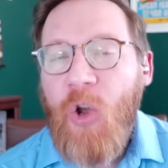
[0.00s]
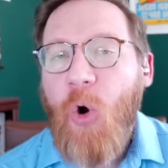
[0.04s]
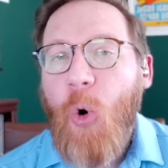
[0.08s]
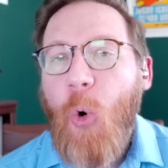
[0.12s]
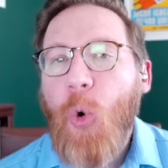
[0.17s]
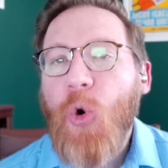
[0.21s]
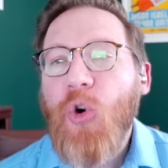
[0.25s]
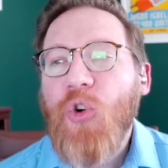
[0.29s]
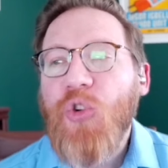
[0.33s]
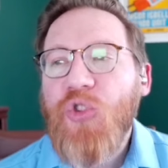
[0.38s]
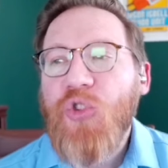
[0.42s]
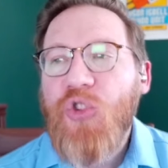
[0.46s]

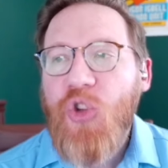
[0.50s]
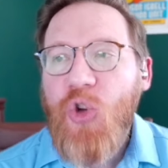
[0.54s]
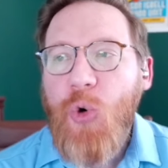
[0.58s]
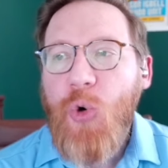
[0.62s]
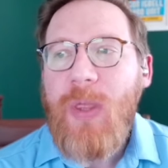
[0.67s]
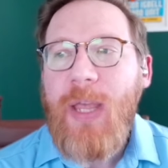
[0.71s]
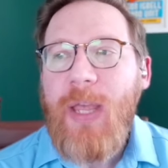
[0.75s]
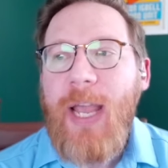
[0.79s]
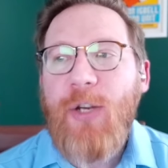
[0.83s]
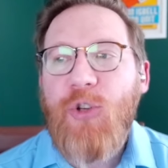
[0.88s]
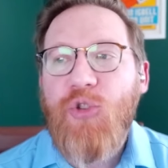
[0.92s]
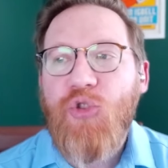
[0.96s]
Or do
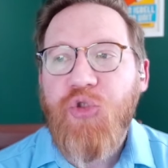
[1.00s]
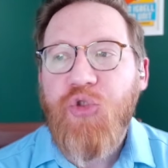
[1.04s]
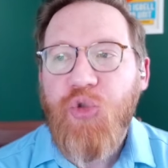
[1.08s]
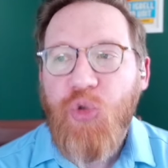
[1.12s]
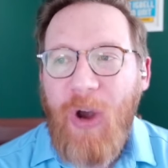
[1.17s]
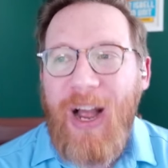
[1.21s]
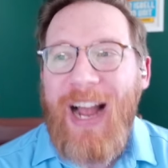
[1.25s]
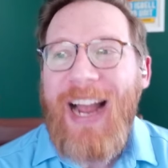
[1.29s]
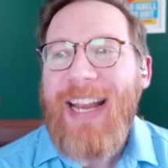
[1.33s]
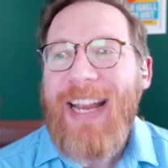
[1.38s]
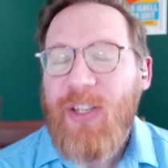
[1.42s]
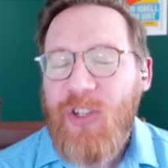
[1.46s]
they
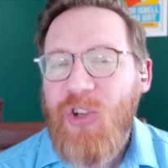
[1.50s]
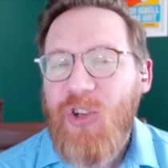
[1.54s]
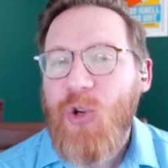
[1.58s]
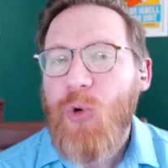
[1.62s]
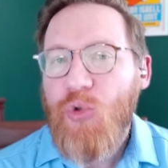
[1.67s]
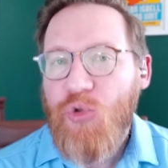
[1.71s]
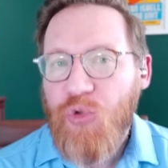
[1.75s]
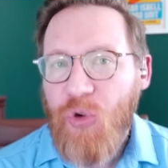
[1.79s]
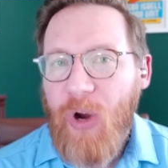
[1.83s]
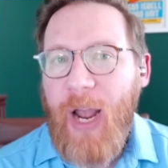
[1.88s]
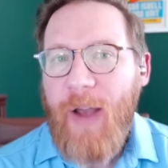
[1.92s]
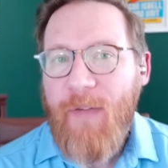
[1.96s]
try to
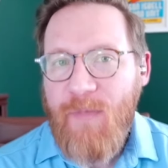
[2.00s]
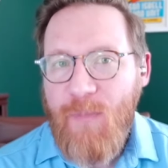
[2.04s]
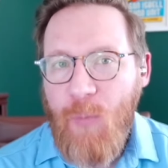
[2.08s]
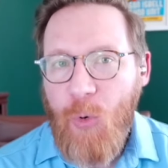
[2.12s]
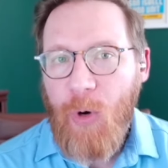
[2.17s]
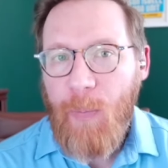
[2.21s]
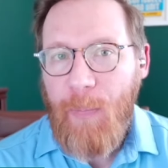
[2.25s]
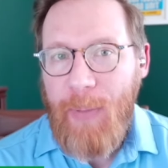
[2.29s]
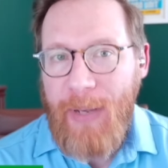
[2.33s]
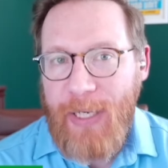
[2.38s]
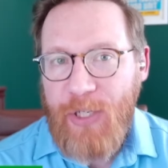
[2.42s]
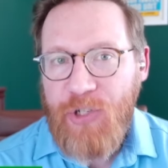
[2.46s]
draft
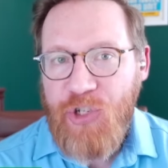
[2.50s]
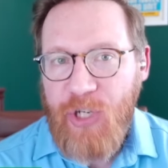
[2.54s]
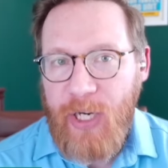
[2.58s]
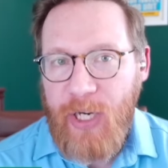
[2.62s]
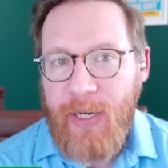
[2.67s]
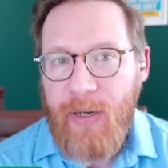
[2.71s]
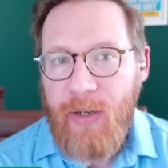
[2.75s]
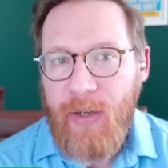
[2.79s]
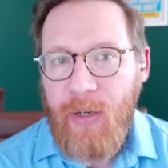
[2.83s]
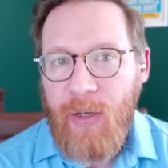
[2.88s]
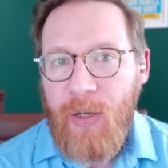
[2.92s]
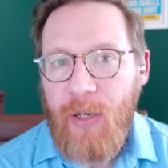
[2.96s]
more
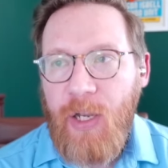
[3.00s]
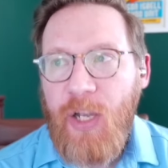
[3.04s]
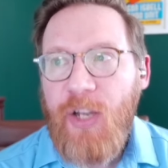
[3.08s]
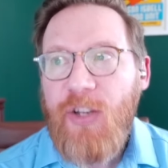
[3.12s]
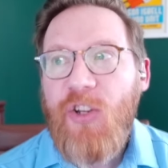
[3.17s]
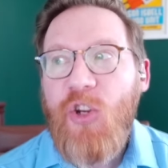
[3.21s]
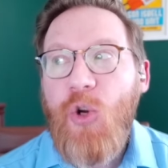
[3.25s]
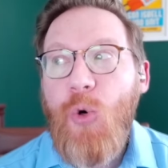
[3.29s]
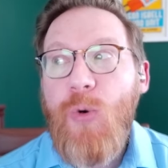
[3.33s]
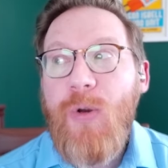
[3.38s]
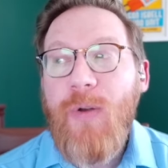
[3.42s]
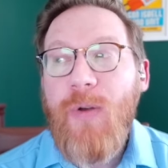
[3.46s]
pitching
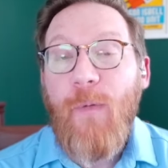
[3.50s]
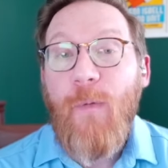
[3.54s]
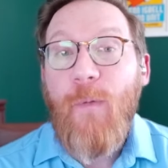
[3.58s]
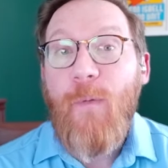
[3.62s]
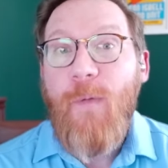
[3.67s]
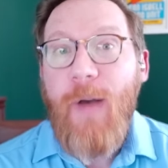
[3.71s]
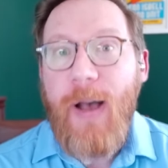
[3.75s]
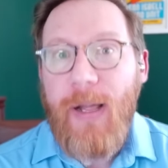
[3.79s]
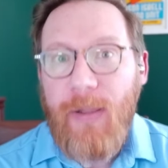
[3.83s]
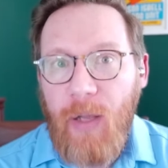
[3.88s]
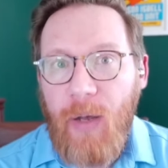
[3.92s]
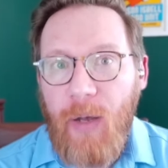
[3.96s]
to
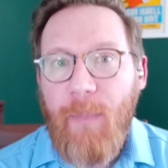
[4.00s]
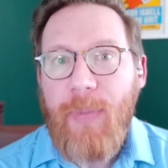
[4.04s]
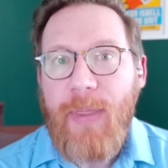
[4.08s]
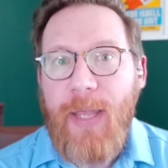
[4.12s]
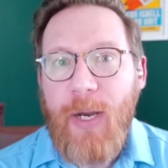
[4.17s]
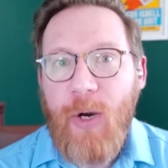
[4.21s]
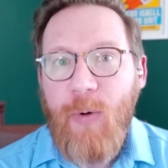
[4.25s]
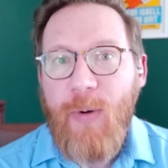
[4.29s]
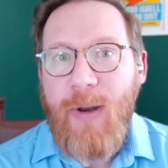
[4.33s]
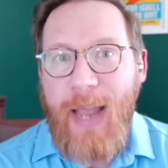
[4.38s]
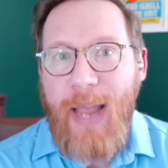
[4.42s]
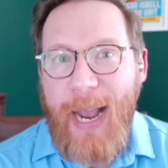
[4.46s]
develop
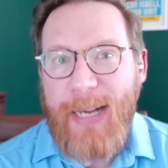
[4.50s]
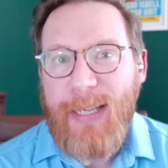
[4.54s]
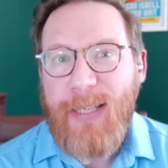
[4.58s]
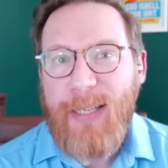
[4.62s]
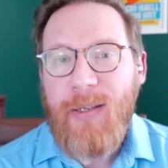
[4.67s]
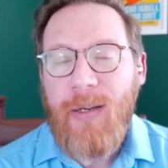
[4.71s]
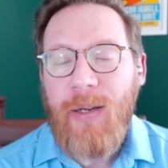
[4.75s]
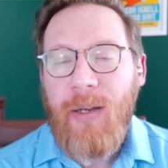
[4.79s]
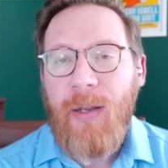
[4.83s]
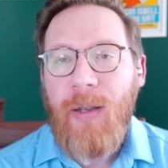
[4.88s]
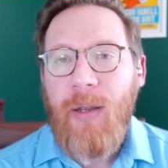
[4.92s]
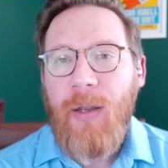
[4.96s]
their
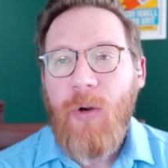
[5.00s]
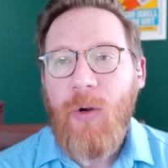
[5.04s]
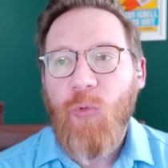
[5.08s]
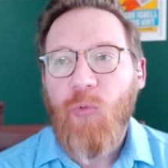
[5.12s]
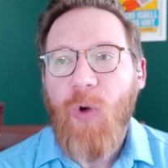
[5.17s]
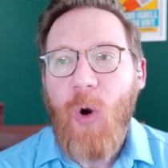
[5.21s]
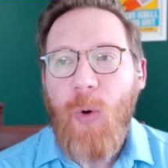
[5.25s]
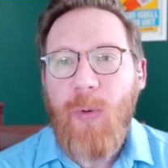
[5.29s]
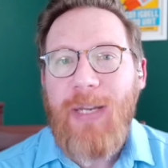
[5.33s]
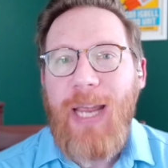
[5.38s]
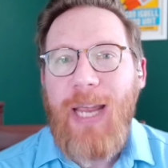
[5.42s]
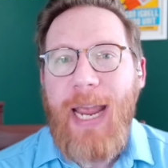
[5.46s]
next
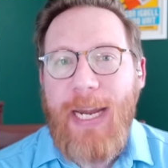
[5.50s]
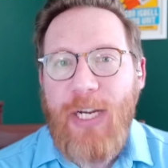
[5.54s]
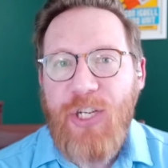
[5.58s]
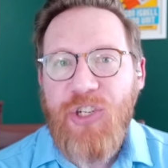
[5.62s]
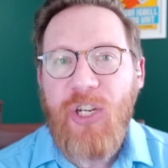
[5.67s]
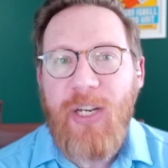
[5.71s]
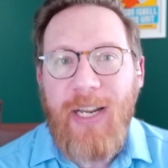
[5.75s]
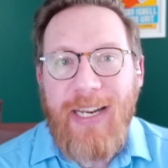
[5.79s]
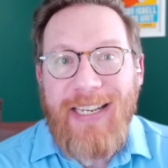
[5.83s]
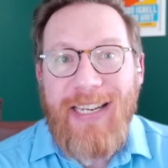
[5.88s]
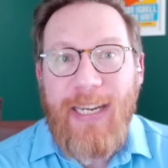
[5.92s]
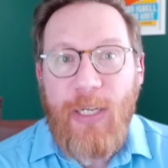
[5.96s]

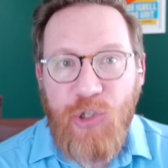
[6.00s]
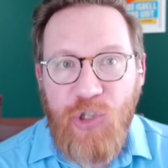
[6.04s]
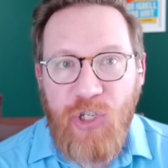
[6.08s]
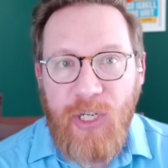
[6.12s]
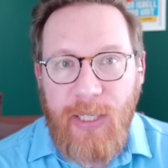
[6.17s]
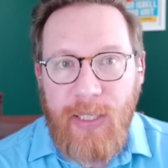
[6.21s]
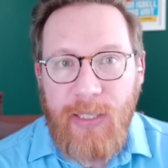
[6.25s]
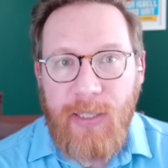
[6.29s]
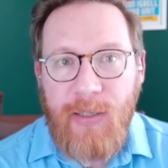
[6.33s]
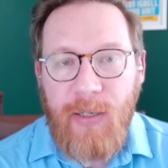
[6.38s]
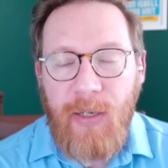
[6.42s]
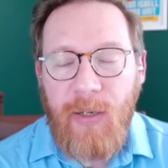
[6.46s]
rotation
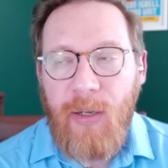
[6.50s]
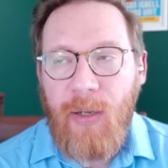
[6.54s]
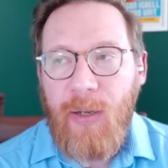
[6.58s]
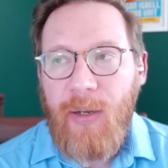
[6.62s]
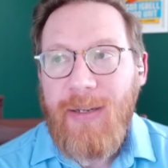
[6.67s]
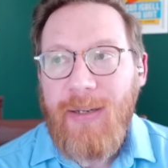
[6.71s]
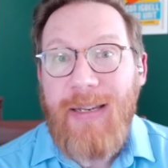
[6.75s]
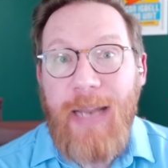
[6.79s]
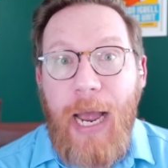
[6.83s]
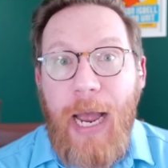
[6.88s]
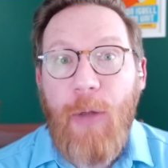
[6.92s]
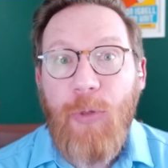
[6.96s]
additions
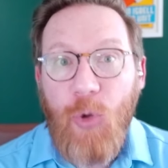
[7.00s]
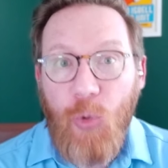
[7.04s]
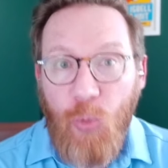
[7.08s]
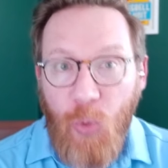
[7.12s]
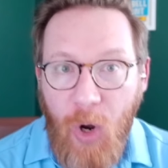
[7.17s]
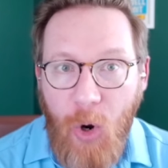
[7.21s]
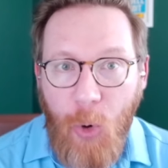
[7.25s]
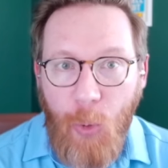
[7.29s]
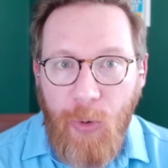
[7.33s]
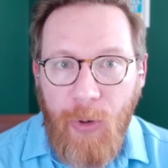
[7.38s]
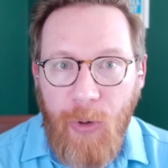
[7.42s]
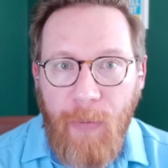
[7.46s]
down the
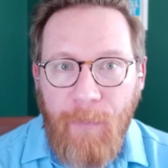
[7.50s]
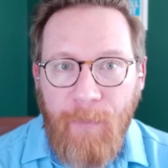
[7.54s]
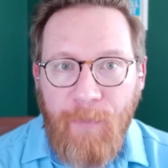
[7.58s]
road?